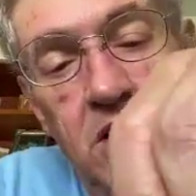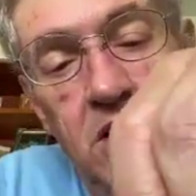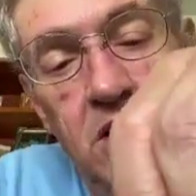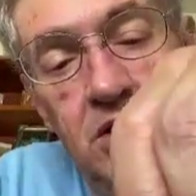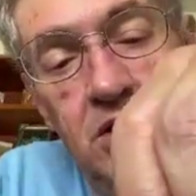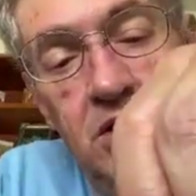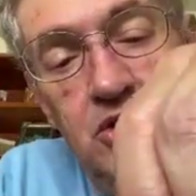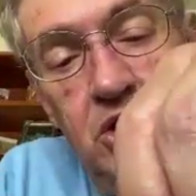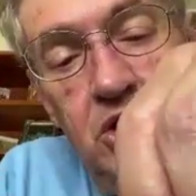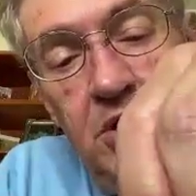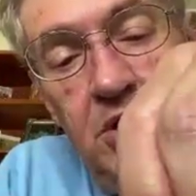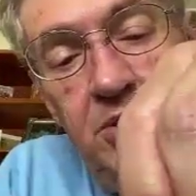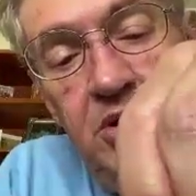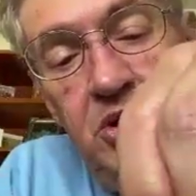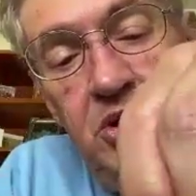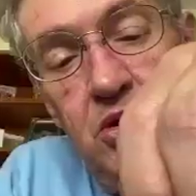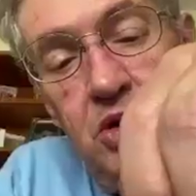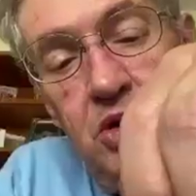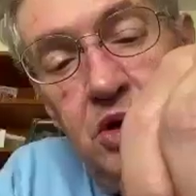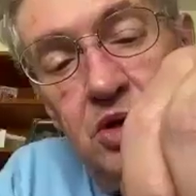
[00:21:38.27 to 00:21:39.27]
on top
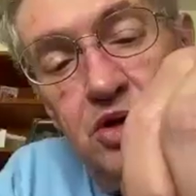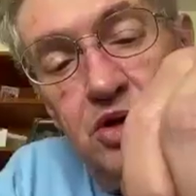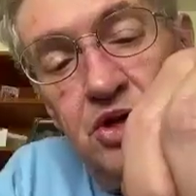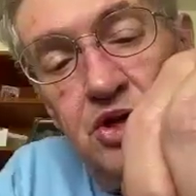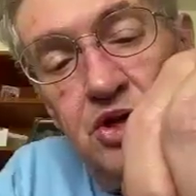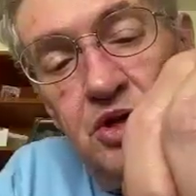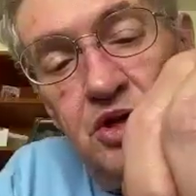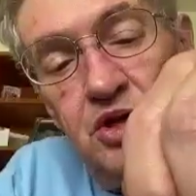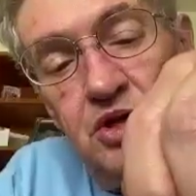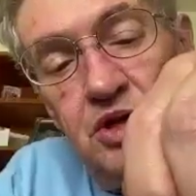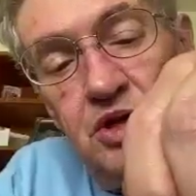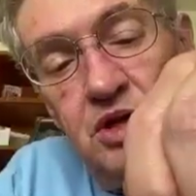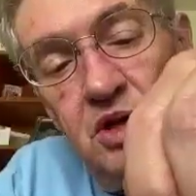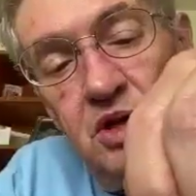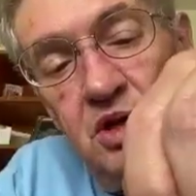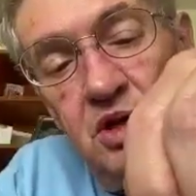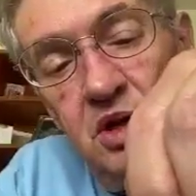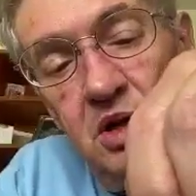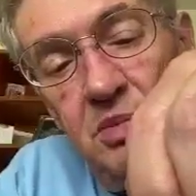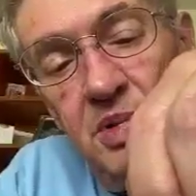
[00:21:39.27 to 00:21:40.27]
of the hook, just a
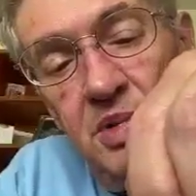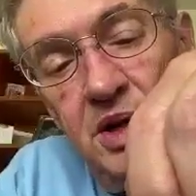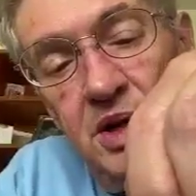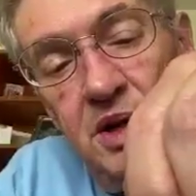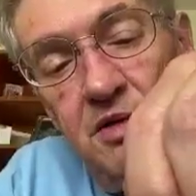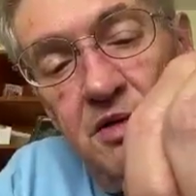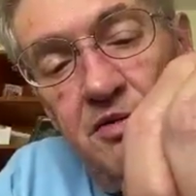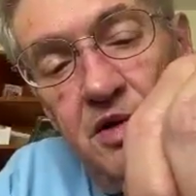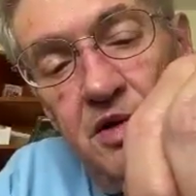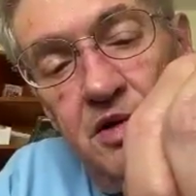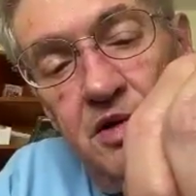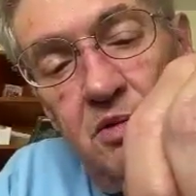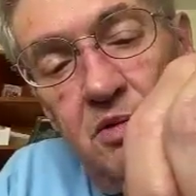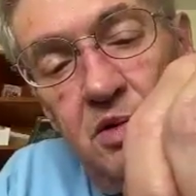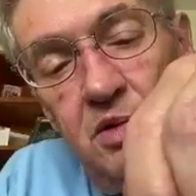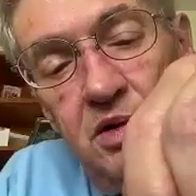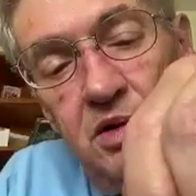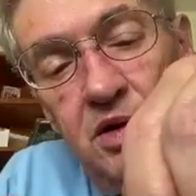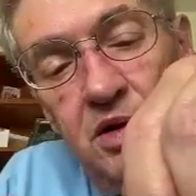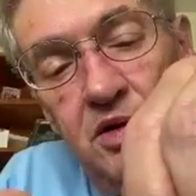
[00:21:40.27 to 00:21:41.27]
little bit in front of
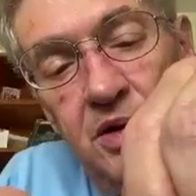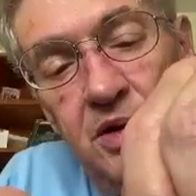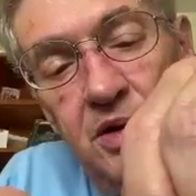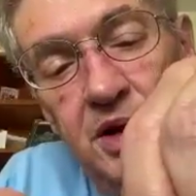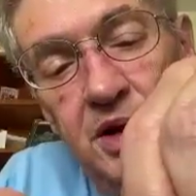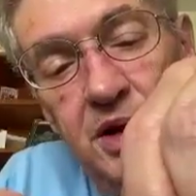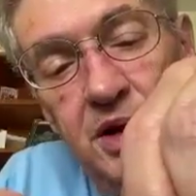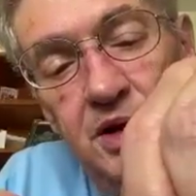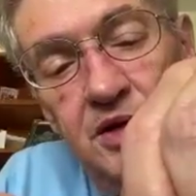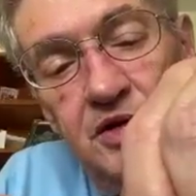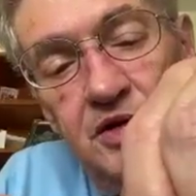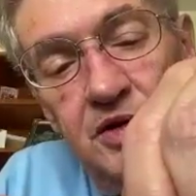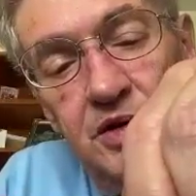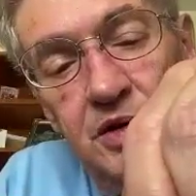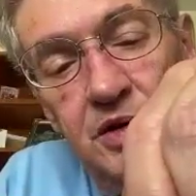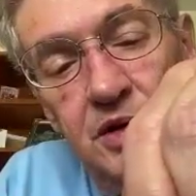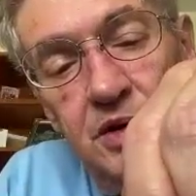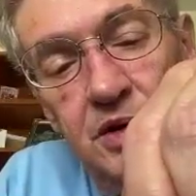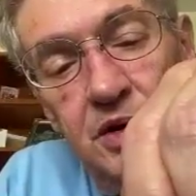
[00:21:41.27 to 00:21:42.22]
where the thread is.